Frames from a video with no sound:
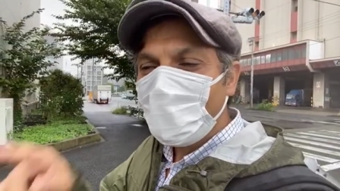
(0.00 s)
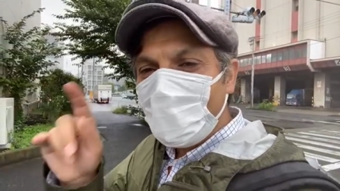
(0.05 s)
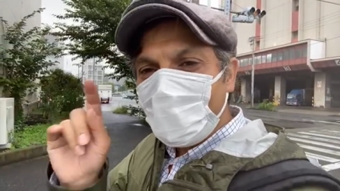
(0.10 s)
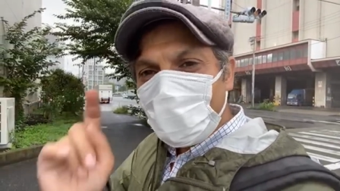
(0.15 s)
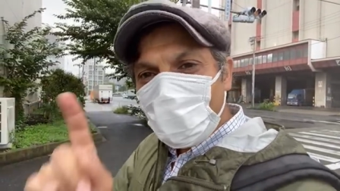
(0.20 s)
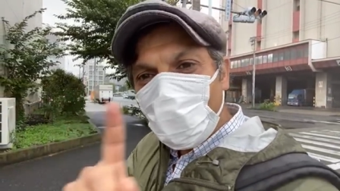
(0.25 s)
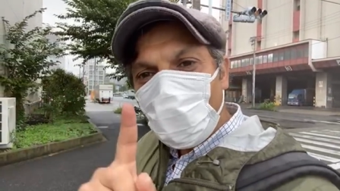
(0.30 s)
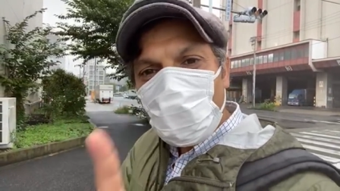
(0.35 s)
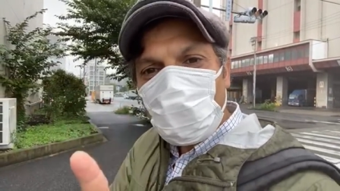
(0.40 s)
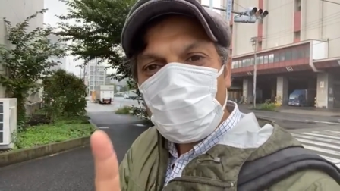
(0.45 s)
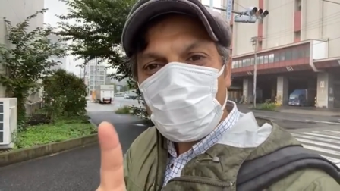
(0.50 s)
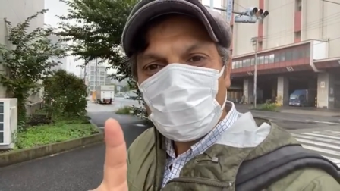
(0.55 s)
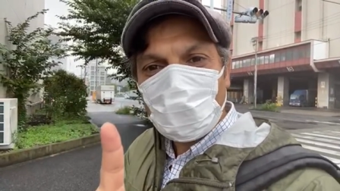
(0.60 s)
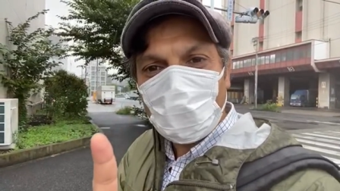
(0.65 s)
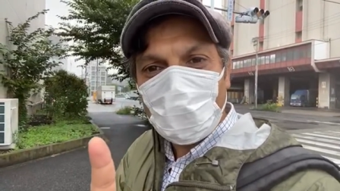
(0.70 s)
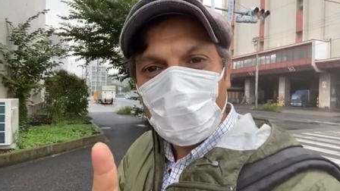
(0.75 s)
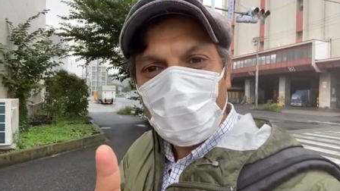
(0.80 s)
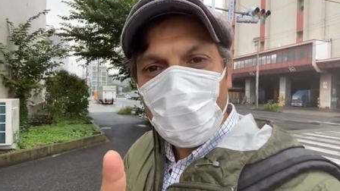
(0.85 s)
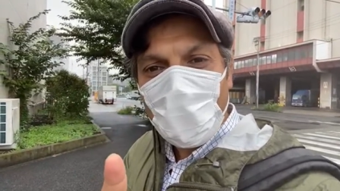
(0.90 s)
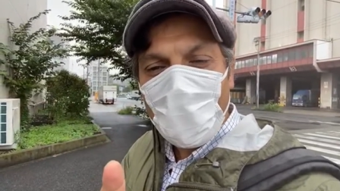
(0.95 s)

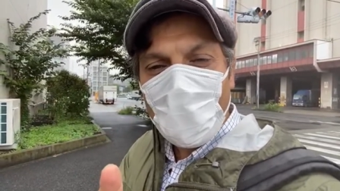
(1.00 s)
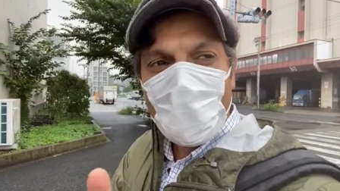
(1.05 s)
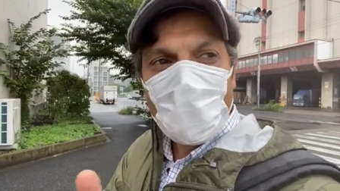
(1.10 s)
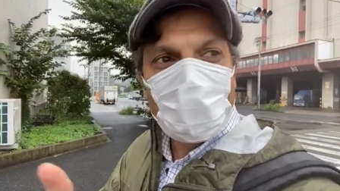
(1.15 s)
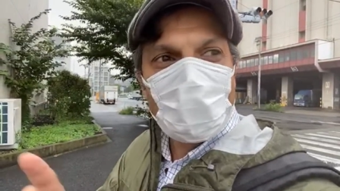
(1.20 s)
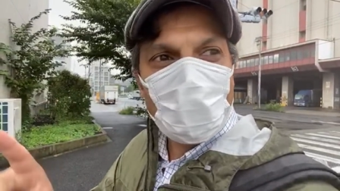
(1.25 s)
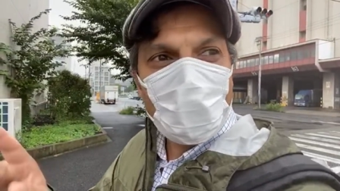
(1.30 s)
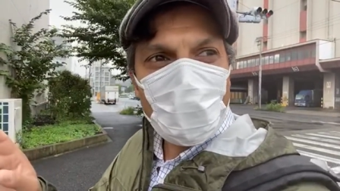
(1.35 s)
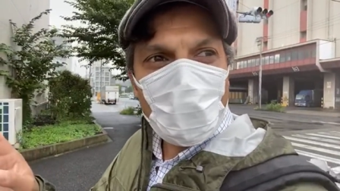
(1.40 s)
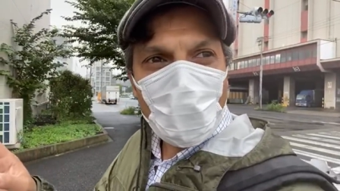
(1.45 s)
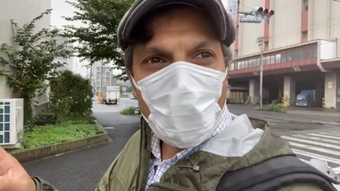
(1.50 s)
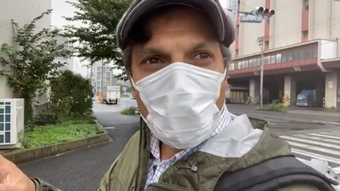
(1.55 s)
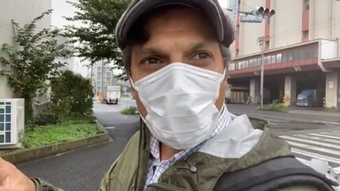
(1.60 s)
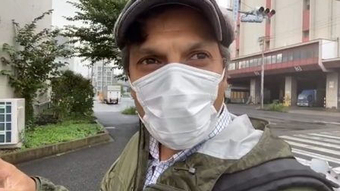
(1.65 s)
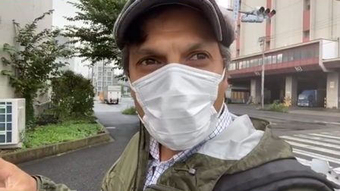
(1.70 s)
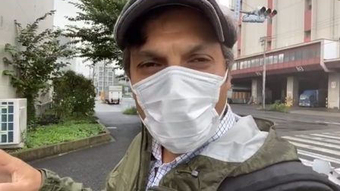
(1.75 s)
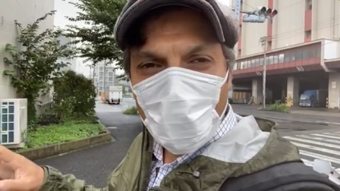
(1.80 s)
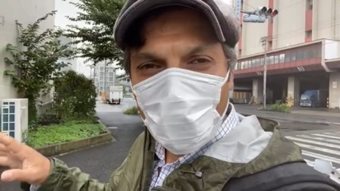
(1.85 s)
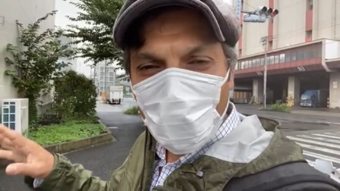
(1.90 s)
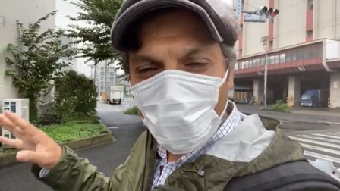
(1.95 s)
Usually, there
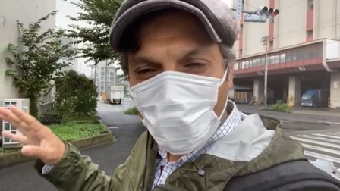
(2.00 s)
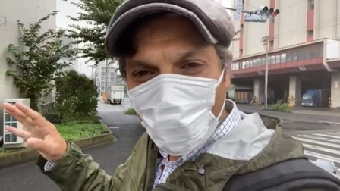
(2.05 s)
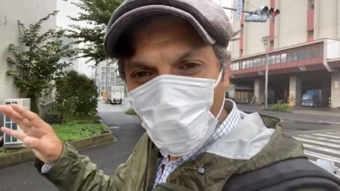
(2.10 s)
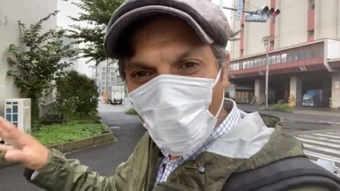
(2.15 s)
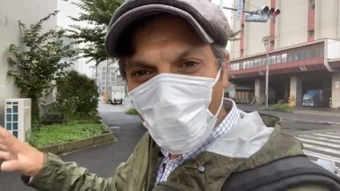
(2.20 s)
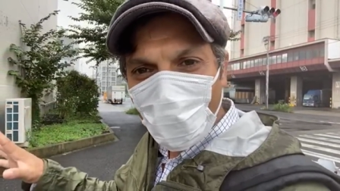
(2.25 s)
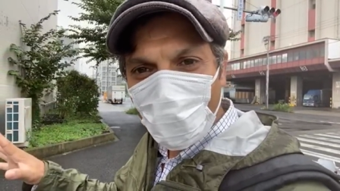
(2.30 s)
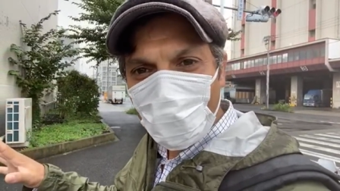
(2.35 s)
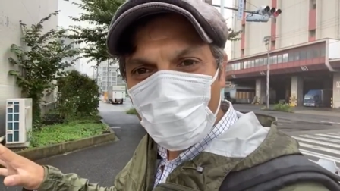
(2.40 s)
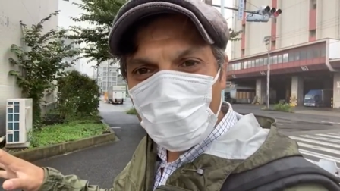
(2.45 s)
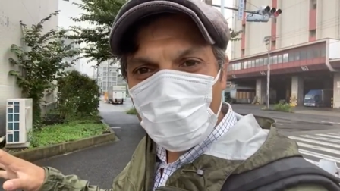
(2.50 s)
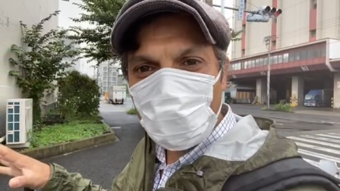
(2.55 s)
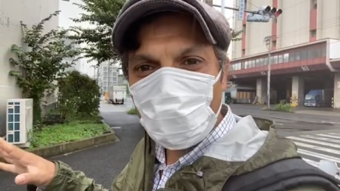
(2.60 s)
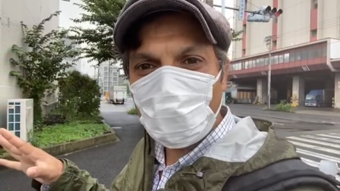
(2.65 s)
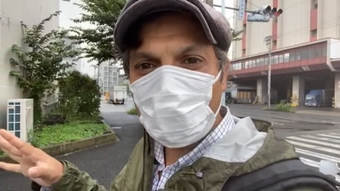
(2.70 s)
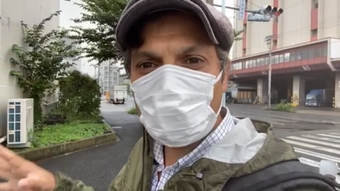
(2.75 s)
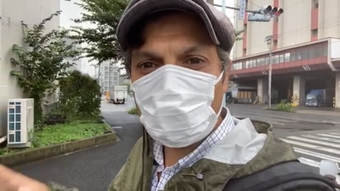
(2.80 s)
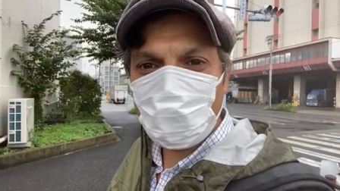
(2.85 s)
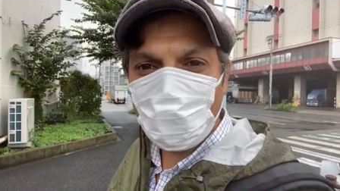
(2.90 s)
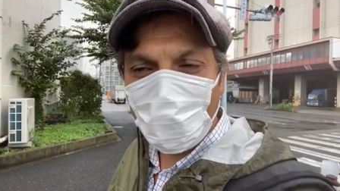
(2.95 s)
are other foreigners who
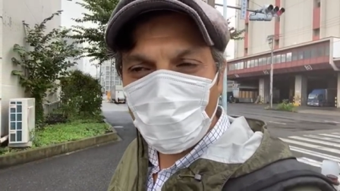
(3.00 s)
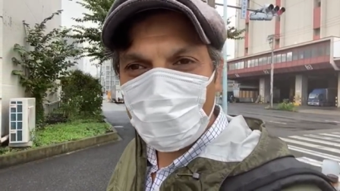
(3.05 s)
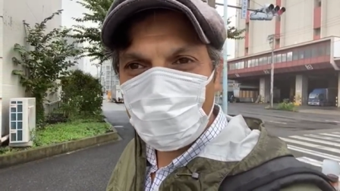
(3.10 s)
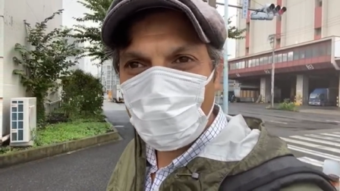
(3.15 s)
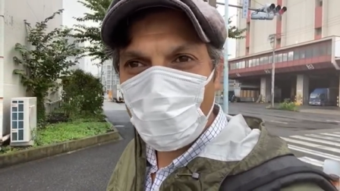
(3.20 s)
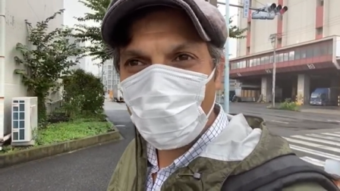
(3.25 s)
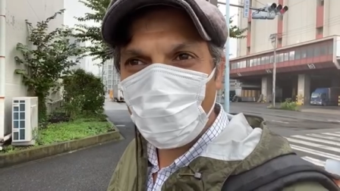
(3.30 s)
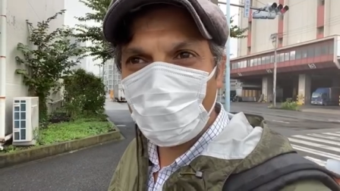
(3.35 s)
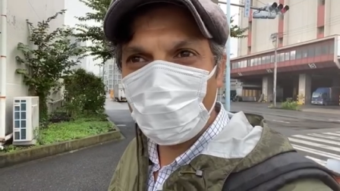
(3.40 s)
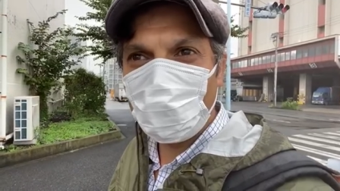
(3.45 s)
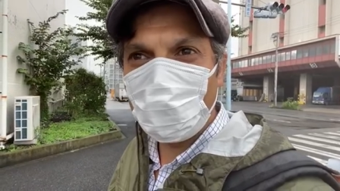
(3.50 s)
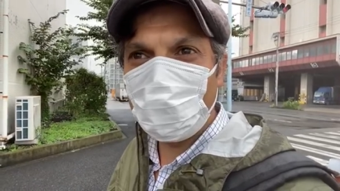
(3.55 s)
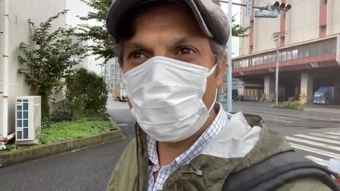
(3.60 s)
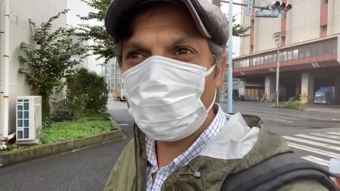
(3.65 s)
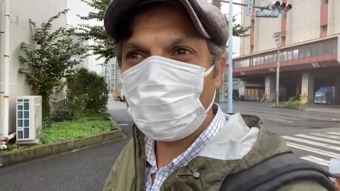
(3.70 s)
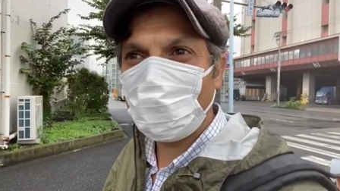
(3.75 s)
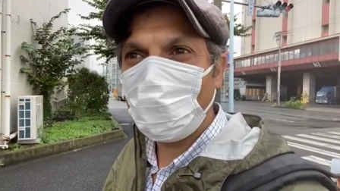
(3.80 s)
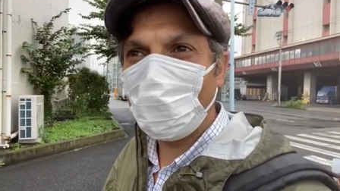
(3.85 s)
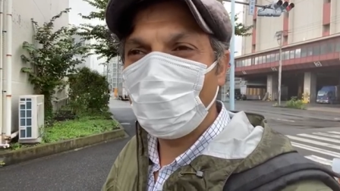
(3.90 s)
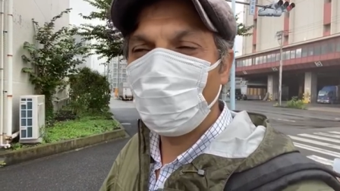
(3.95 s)
could speak
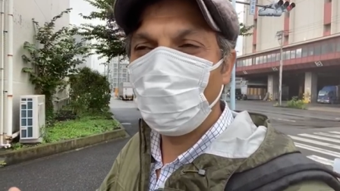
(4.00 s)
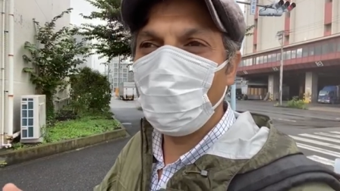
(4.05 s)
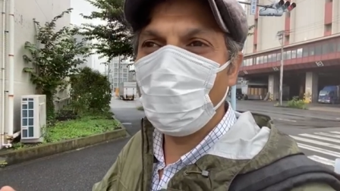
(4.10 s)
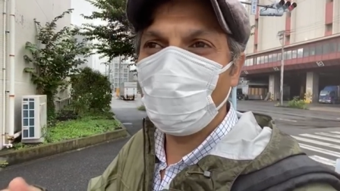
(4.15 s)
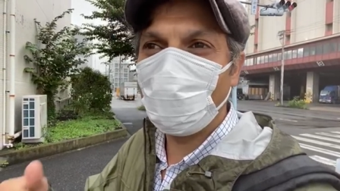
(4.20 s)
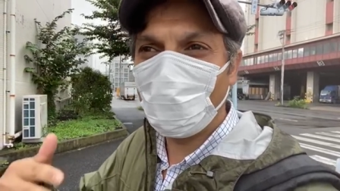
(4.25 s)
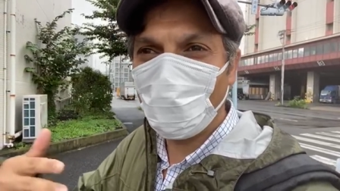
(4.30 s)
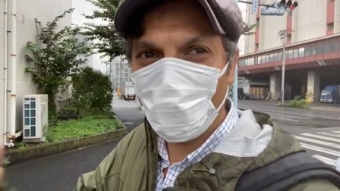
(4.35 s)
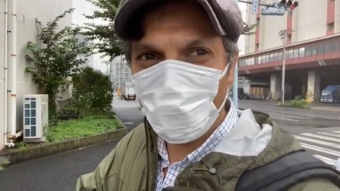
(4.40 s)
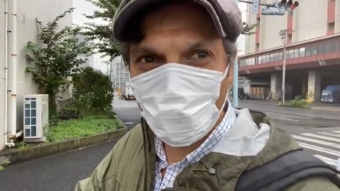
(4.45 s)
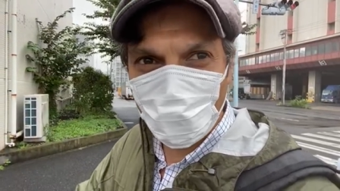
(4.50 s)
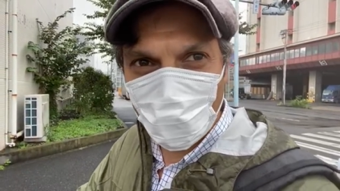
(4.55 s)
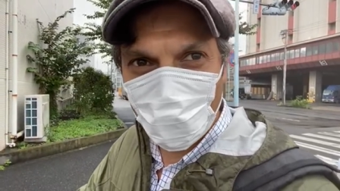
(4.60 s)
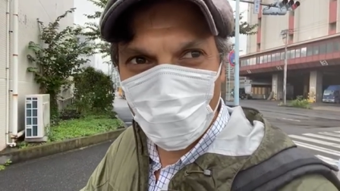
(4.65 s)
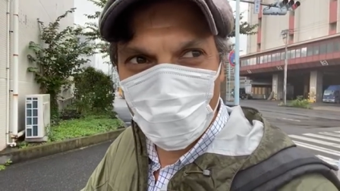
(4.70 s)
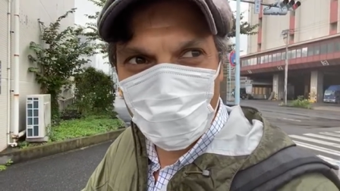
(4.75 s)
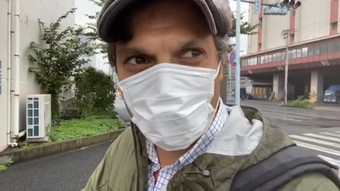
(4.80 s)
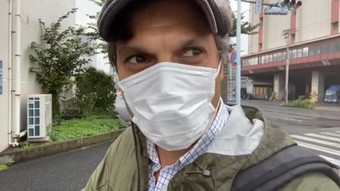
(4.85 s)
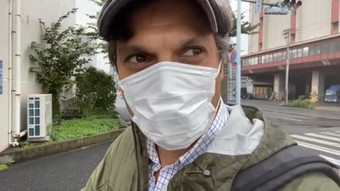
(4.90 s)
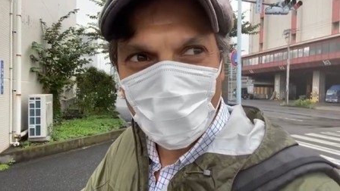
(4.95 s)
Japanese, and we help
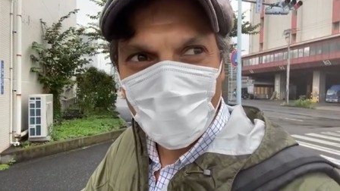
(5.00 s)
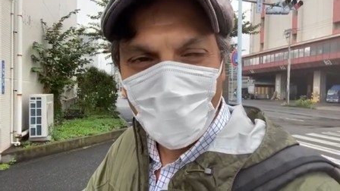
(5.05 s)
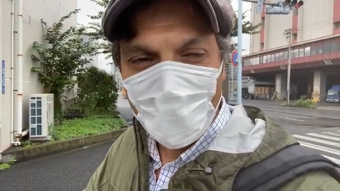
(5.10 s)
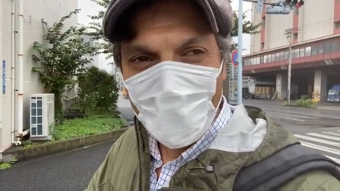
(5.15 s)
those